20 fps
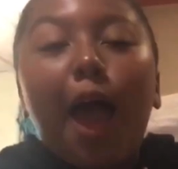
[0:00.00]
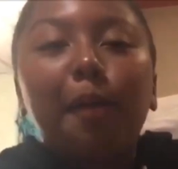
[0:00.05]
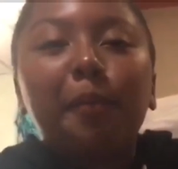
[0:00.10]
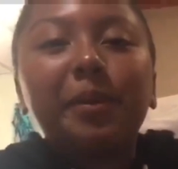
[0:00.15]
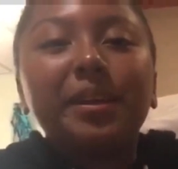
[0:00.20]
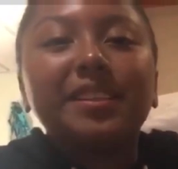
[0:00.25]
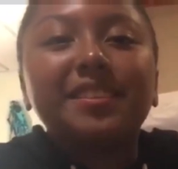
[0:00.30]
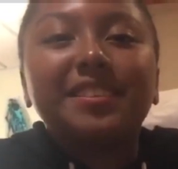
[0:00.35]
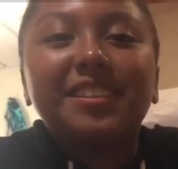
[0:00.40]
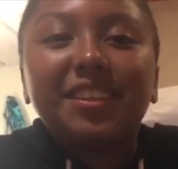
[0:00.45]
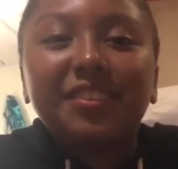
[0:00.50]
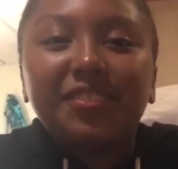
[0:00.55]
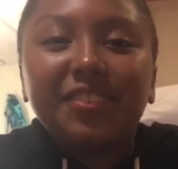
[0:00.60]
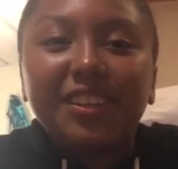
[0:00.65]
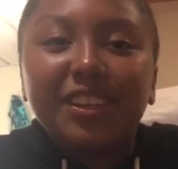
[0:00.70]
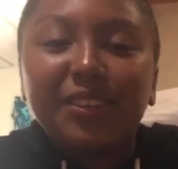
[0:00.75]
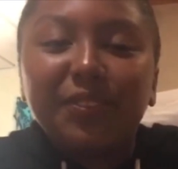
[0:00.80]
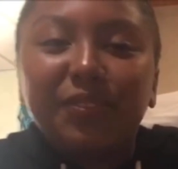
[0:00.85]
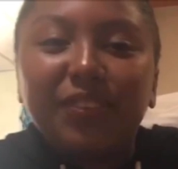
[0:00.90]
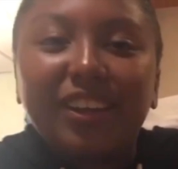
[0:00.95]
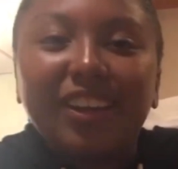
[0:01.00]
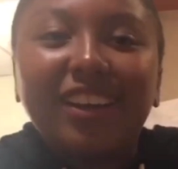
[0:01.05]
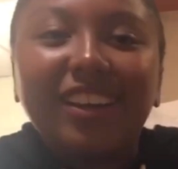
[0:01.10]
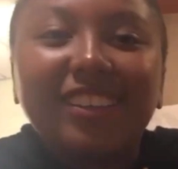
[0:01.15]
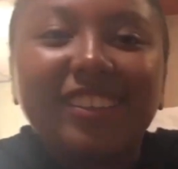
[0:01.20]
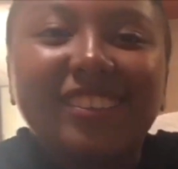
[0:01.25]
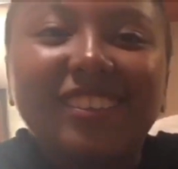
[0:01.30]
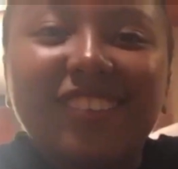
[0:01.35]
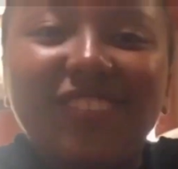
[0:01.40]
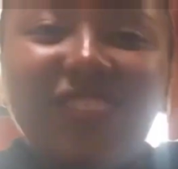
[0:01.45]
I miss Tiffany
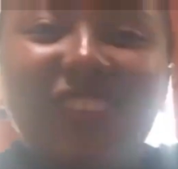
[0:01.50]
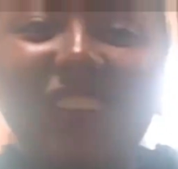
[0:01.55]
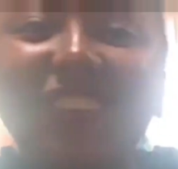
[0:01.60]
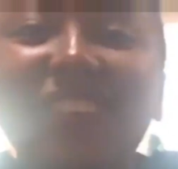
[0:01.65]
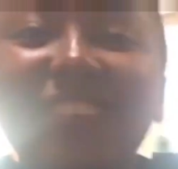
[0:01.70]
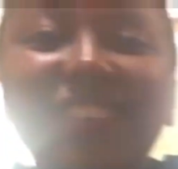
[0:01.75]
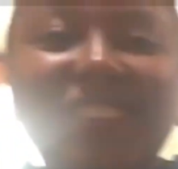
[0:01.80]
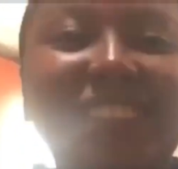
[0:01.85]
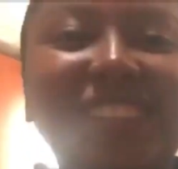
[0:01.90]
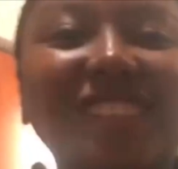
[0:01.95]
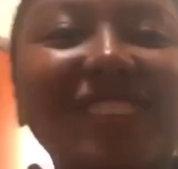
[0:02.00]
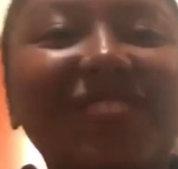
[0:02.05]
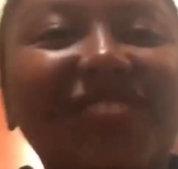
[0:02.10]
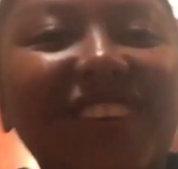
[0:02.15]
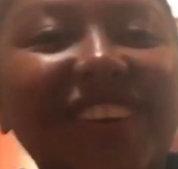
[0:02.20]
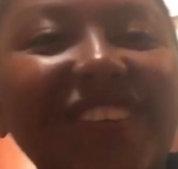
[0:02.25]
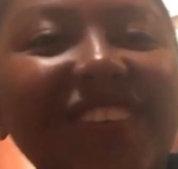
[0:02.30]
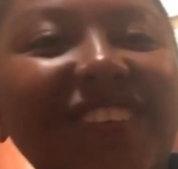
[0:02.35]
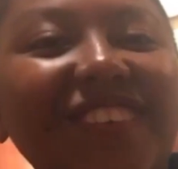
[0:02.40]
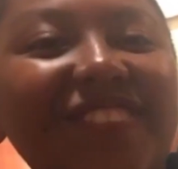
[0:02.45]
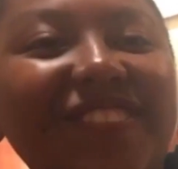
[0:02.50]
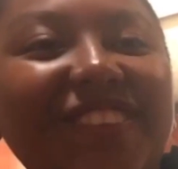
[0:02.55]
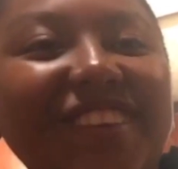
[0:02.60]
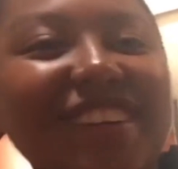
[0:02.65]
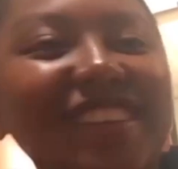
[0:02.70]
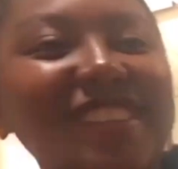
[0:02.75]
because she's been with